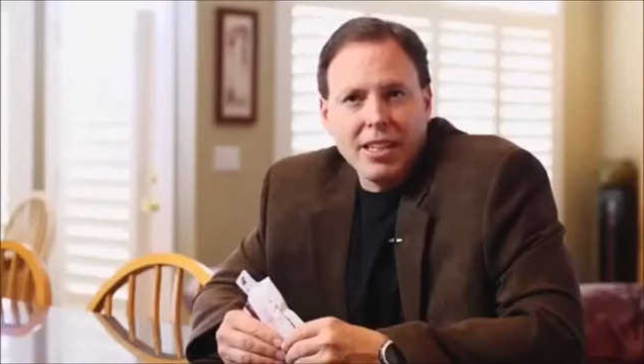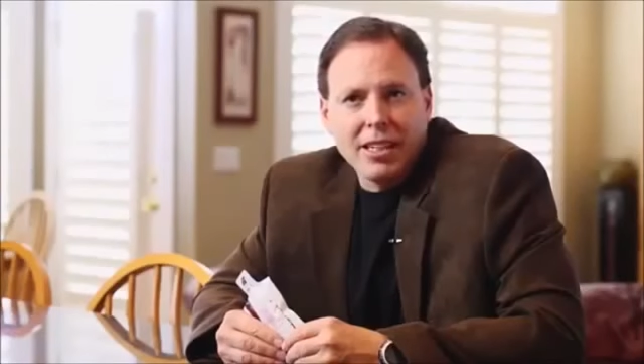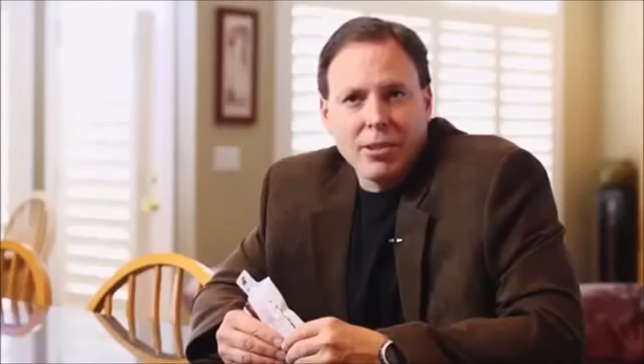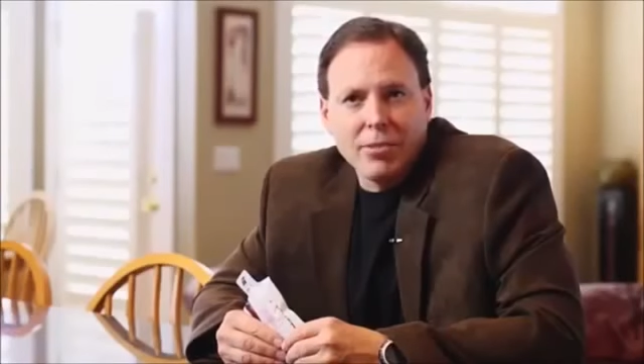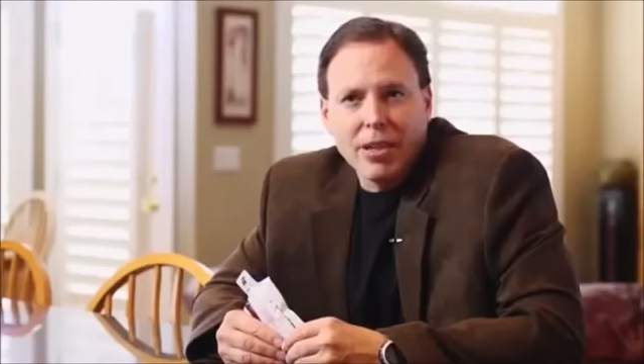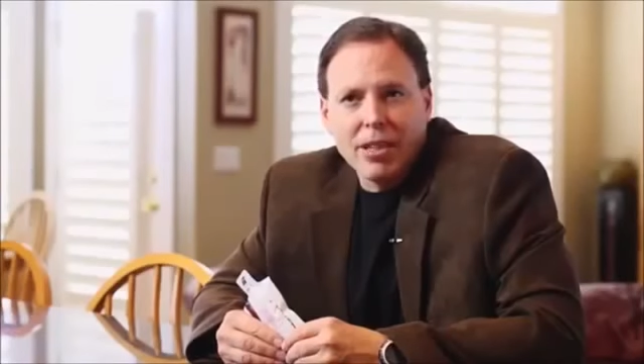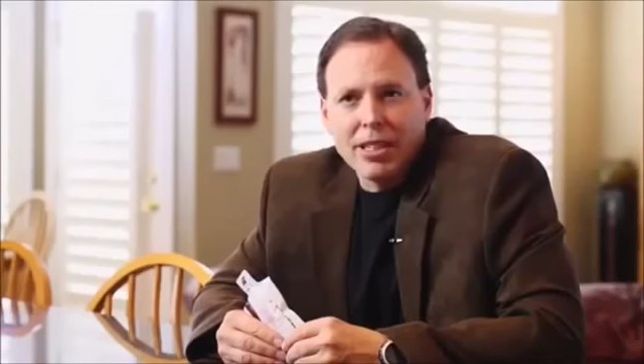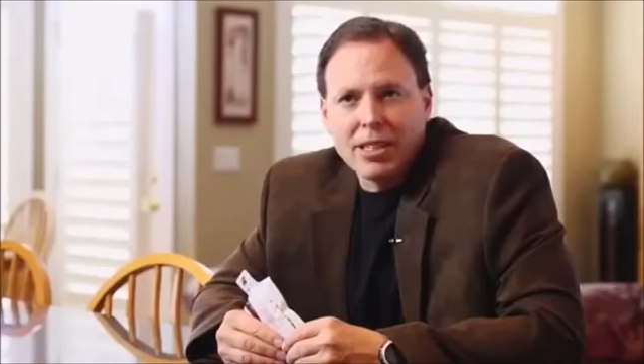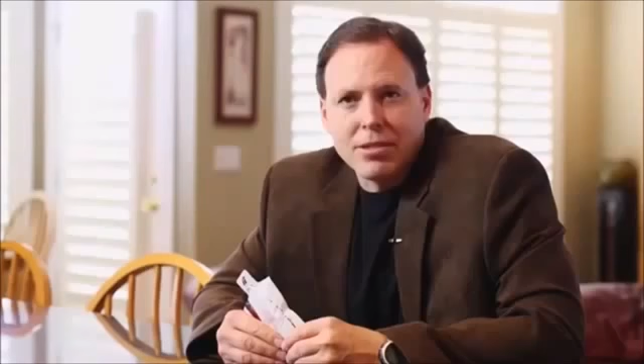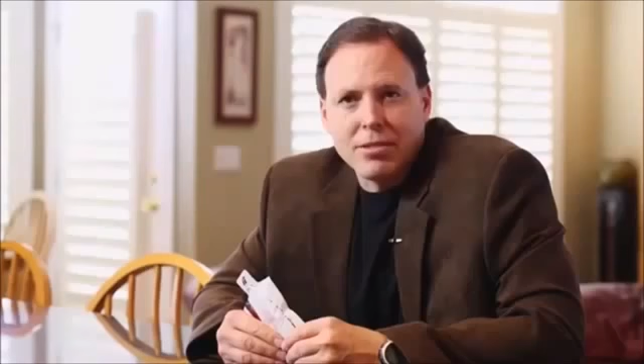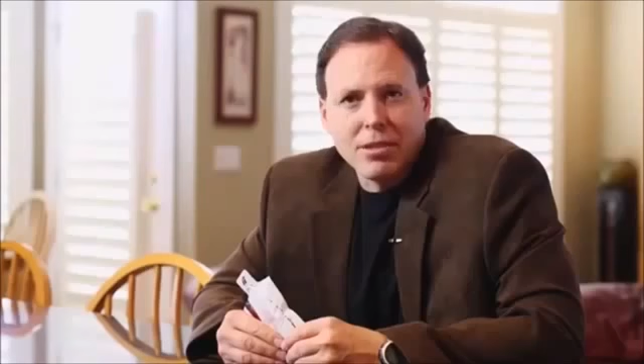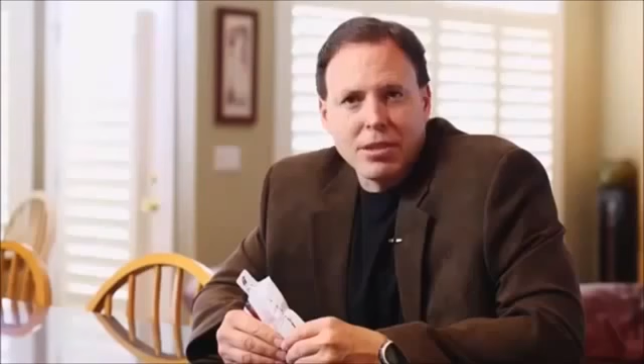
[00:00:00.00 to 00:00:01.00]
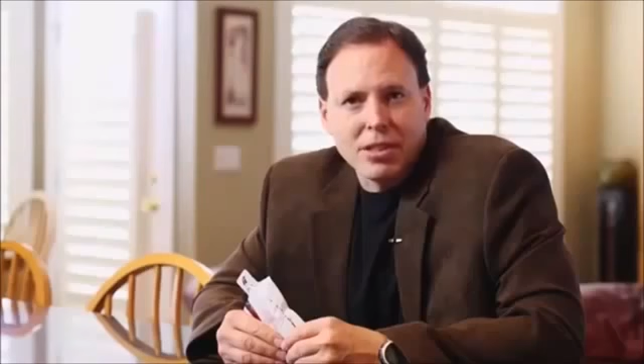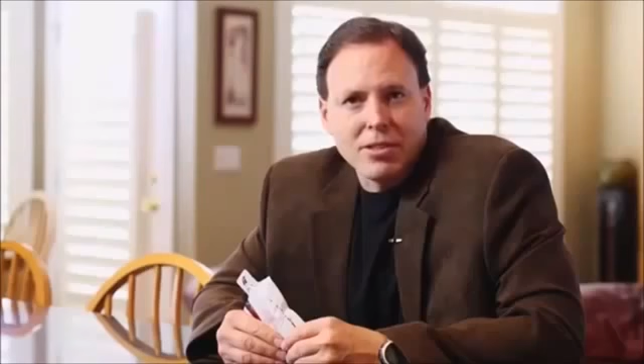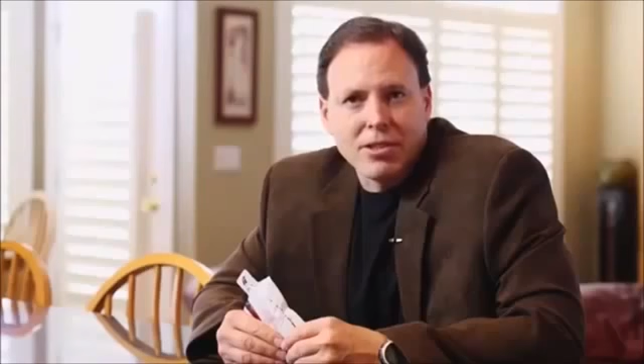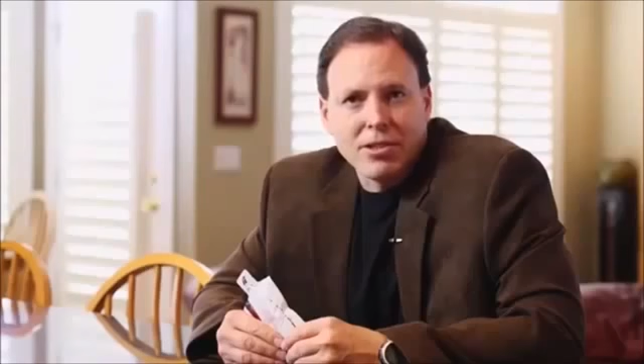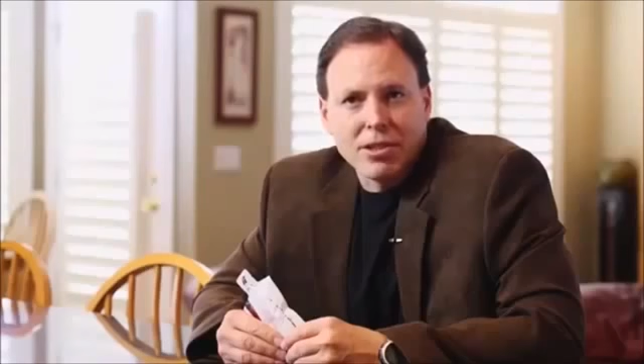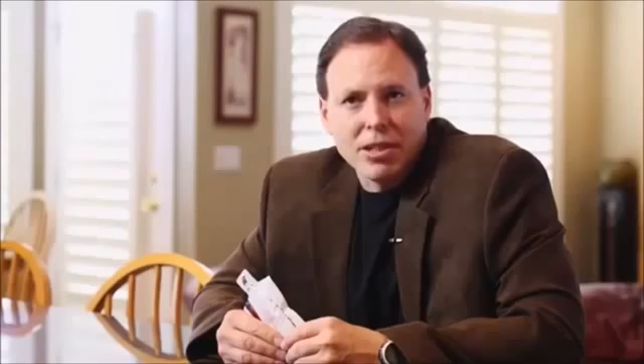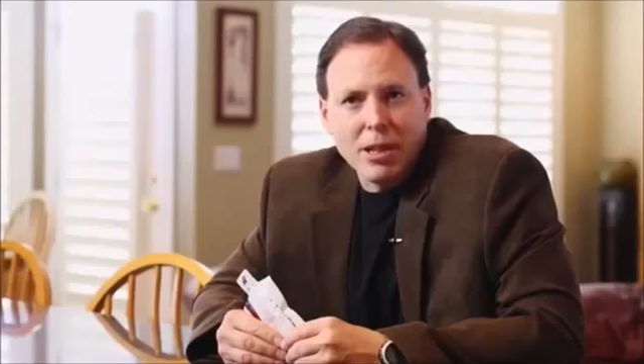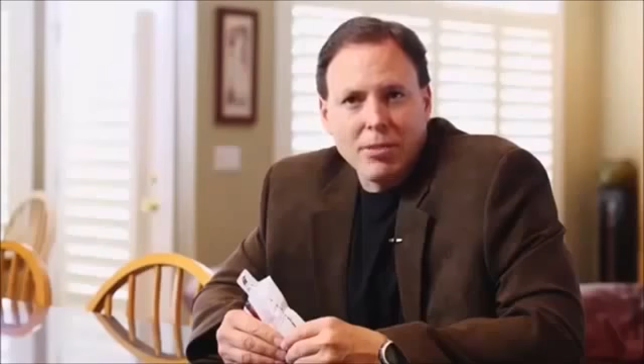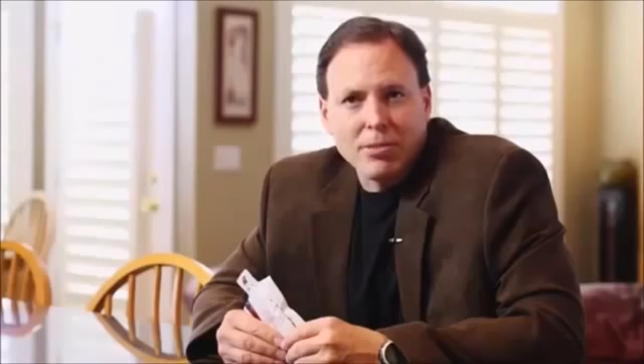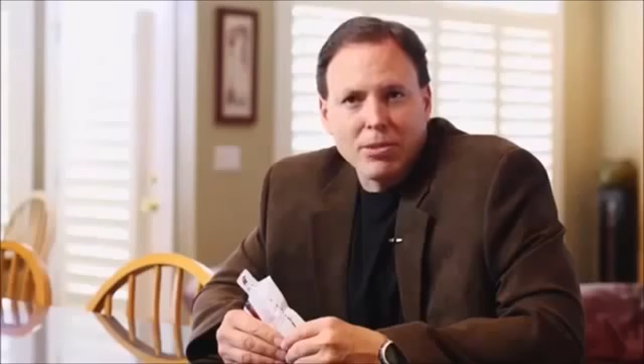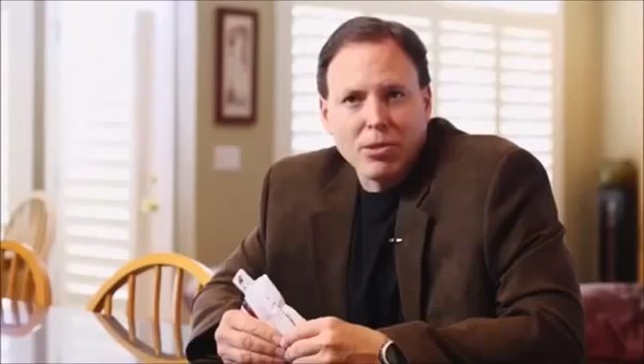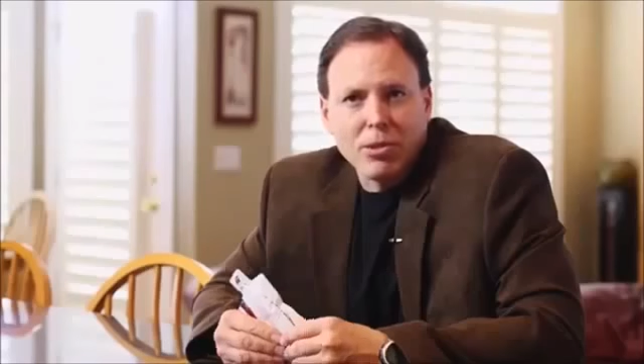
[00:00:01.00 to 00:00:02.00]
And our body has a really difficult time
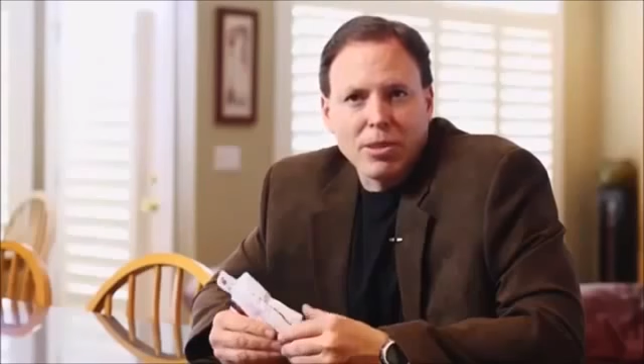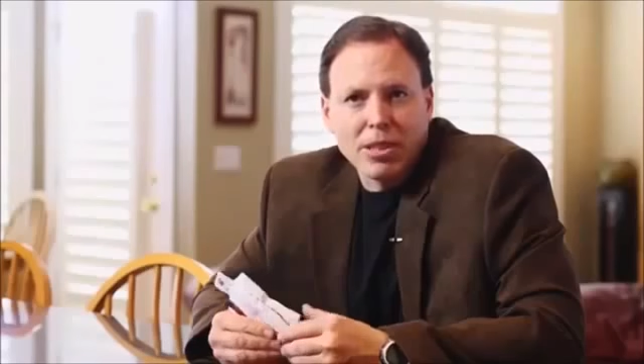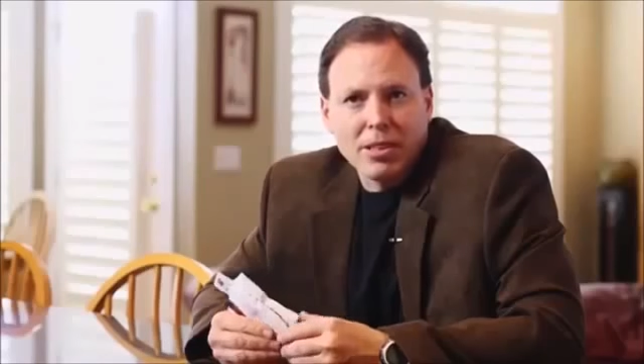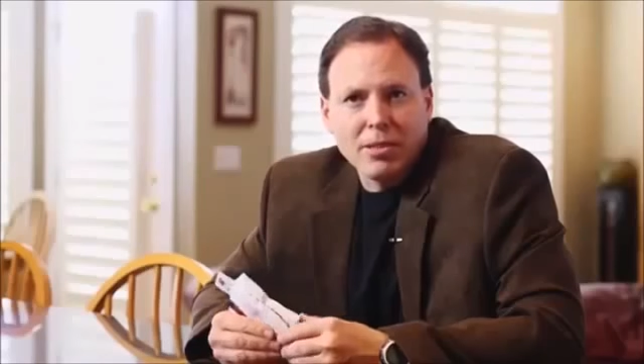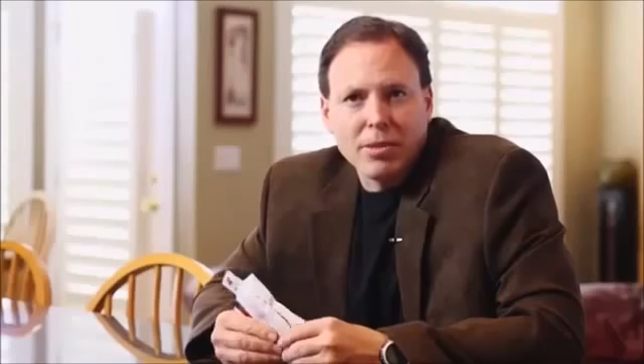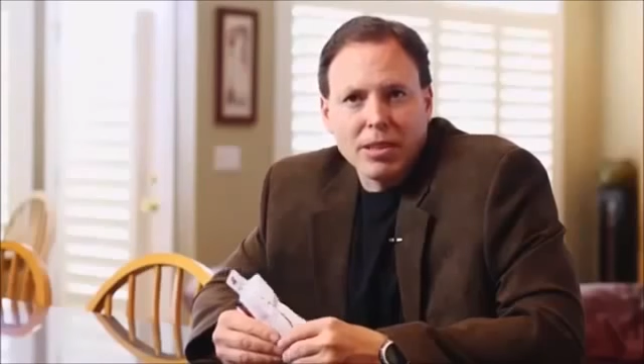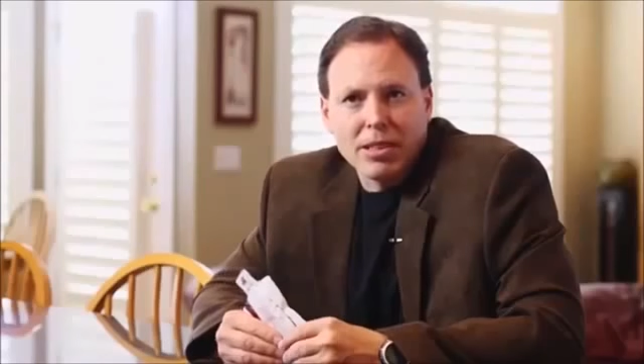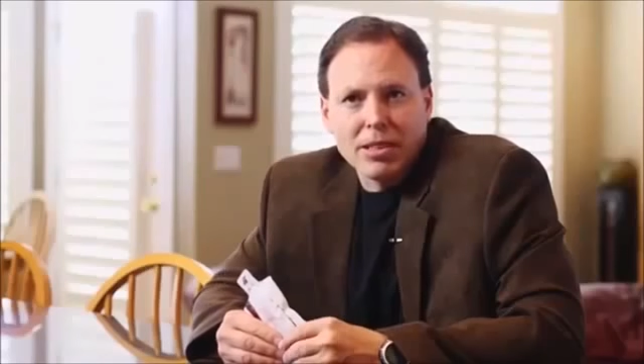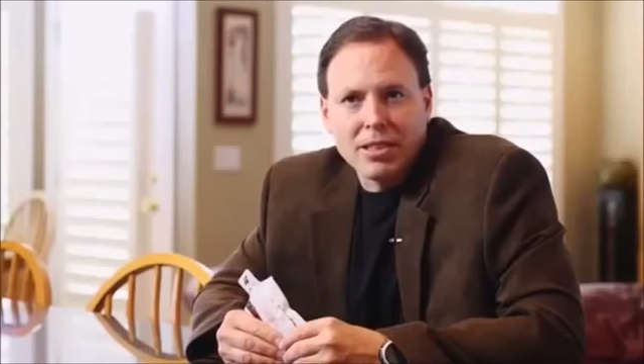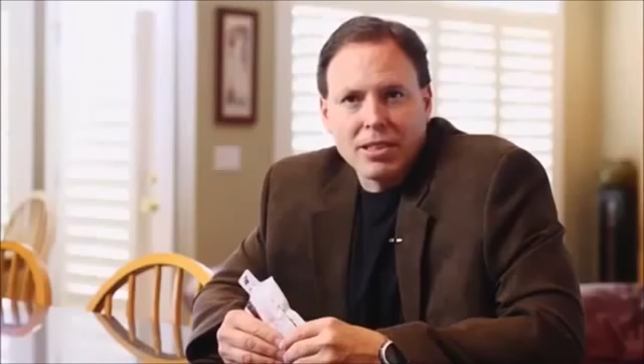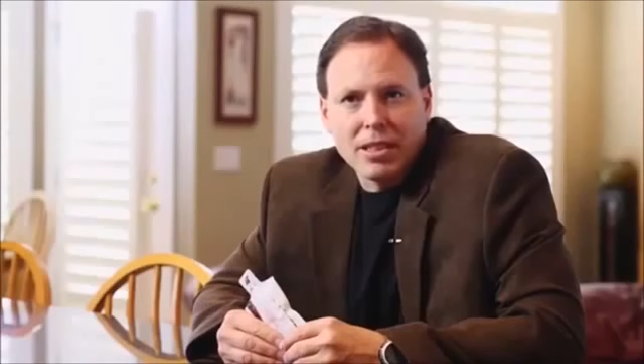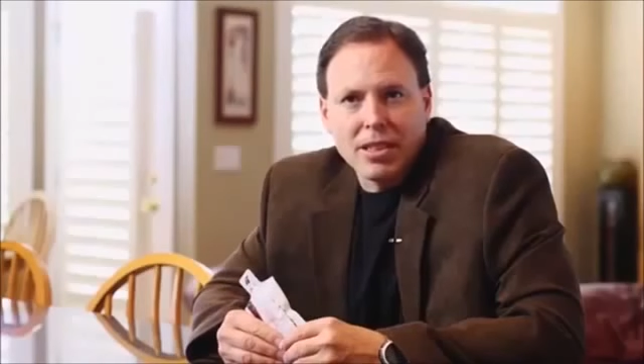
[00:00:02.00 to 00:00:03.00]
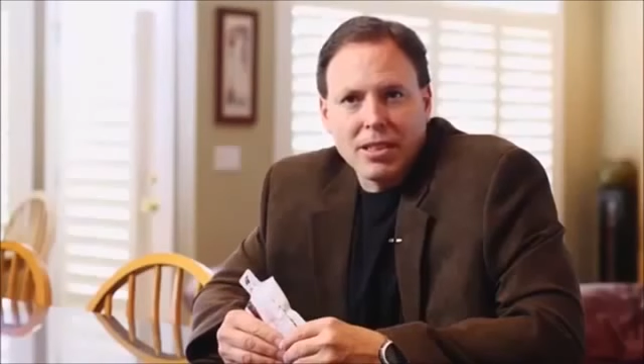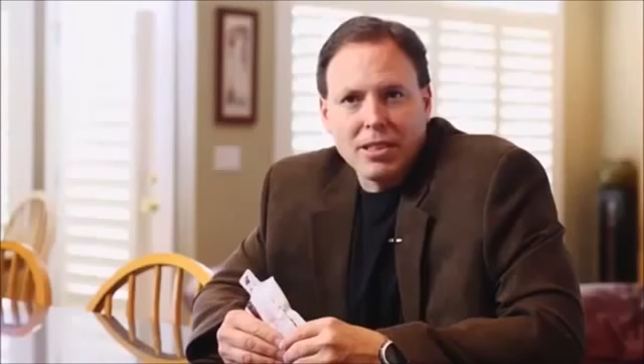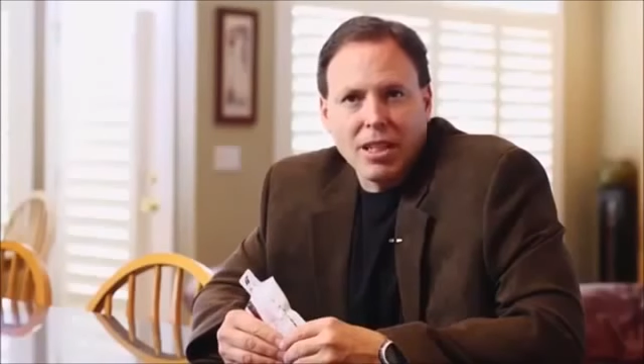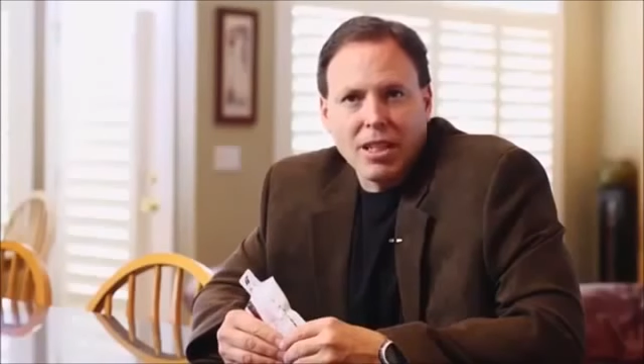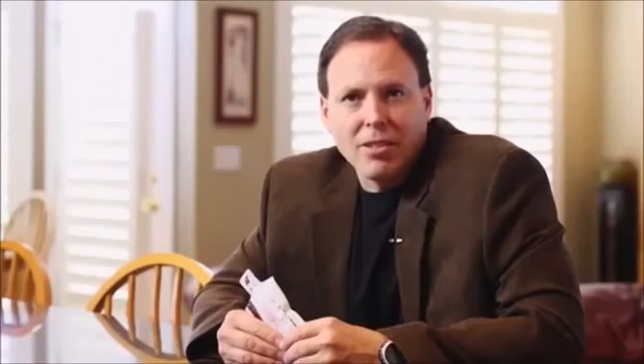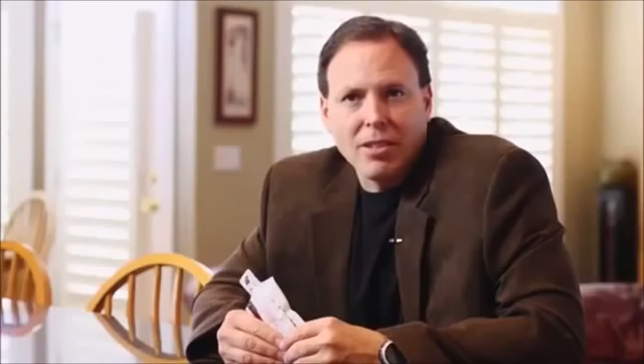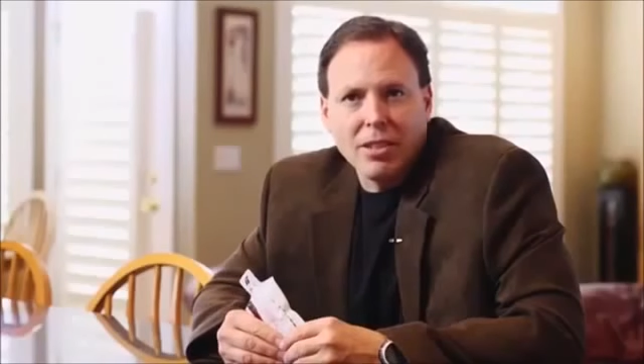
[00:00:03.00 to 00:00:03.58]
absorbing because it's not